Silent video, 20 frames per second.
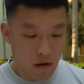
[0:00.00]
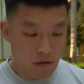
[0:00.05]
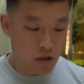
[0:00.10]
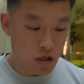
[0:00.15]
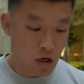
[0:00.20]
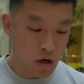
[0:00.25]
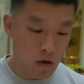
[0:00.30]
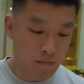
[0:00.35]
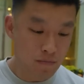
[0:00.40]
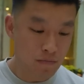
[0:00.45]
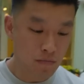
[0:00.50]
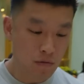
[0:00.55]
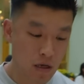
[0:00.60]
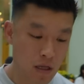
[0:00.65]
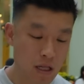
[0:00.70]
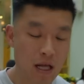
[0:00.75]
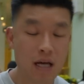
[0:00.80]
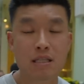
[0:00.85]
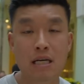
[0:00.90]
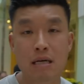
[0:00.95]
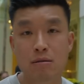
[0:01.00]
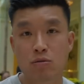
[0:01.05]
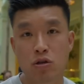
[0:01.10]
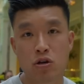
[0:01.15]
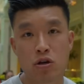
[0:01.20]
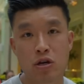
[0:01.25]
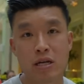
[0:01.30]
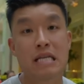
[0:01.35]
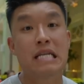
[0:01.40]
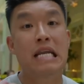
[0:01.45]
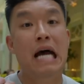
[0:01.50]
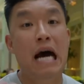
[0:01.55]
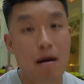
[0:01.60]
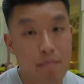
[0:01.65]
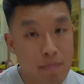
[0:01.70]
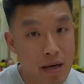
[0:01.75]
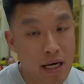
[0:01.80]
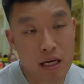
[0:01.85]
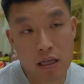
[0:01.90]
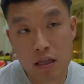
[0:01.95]
So a lot of times when you're
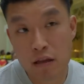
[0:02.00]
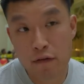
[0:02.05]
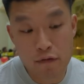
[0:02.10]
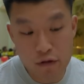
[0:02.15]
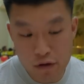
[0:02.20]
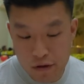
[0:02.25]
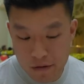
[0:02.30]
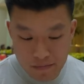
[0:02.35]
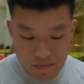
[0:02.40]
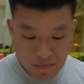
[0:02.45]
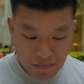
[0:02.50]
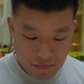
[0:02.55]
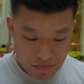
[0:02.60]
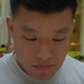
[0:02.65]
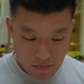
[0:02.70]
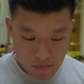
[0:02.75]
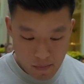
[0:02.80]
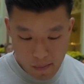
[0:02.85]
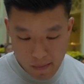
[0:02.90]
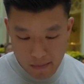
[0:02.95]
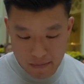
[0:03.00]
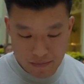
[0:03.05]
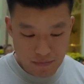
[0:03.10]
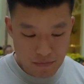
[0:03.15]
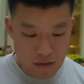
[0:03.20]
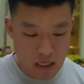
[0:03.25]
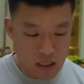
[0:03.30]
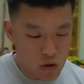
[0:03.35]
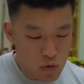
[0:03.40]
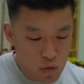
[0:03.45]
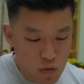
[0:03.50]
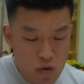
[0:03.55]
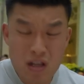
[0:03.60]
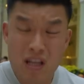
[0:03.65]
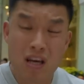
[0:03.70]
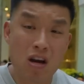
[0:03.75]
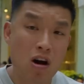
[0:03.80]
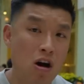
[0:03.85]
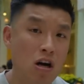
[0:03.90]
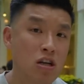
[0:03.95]
not making the food, it's
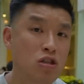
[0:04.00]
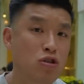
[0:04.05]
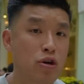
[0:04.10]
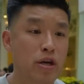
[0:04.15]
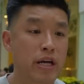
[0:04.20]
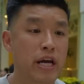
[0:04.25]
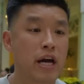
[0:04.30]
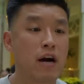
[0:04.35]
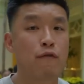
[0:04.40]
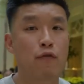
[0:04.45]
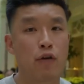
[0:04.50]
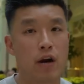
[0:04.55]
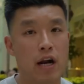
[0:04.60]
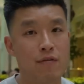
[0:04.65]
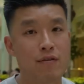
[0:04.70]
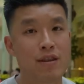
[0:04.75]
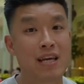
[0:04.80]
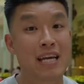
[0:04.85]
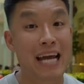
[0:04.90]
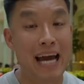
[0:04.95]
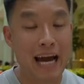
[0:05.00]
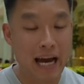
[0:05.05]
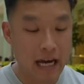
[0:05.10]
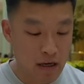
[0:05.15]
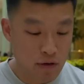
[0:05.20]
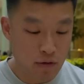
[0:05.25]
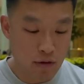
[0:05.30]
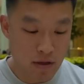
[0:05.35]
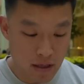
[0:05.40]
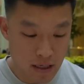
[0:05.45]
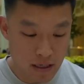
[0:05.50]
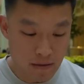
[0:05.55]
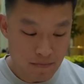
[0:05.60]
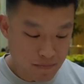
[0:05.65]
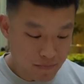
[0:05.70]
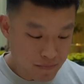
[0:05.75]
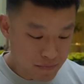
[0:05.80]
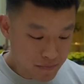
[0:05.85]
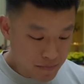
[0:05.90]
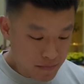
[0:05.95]
really hard to account for everything accurately.
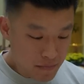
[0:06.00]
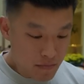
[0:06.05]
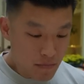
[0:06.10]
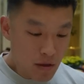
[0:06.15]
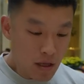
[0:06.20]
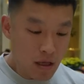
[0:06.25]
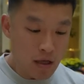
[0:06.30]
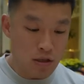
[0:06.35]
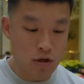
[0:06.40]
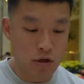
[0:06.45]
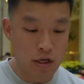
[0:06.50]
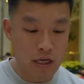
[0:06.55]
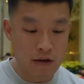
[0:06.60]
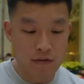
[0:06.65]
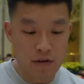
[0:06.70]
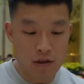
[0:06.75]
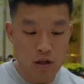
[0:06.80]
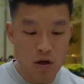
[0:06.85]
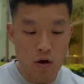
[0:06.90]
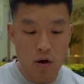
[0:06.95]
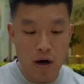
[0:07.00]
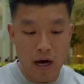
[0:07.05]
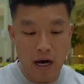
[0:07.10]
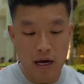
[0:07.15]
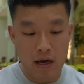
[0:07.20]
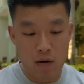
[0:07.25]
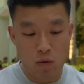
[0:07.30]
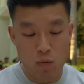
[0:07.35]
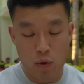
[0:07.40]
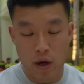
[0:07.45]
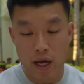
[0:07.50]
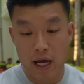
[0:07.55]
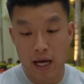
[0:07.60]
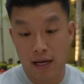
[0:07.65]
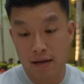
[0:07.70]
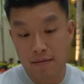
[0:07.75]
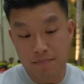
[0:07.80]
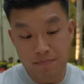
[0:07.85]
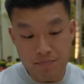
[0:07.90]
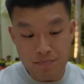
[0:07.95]
So even though I
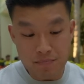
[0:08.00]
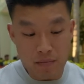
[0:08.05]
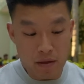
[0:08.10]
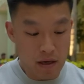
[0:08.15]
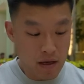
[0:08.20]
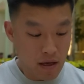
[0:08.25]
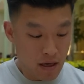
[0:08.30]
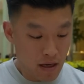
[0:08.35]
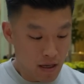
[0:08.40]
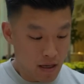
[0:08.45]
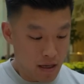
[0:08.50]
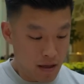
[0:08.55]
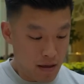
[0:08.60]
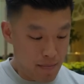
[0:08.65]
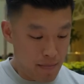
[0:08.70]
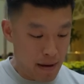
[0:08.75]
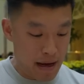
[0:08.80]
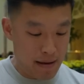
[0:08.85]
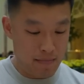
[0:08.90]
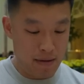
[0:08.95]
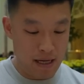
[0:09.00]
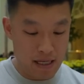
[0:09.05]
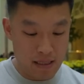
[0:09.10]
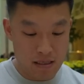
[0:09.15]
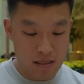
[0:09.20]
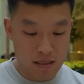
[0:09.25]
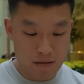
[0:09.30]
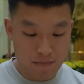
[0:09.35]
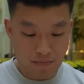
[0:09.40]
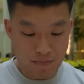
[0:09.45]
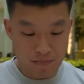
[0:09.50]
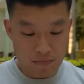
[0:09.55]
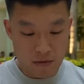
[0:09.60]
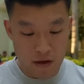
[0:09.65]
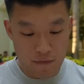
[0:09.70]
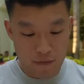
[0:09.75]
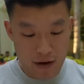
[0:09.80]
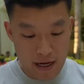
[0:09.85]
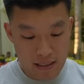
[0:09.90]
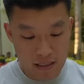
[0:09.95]
weighed my meats,
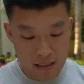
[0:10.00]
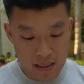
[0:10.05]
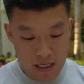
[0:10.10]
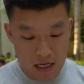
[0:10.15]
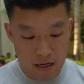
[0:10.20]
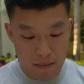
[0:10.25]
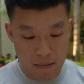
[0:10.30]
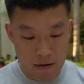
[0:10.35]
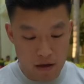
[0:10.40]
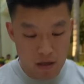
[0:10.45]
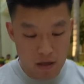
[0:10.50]
if I see a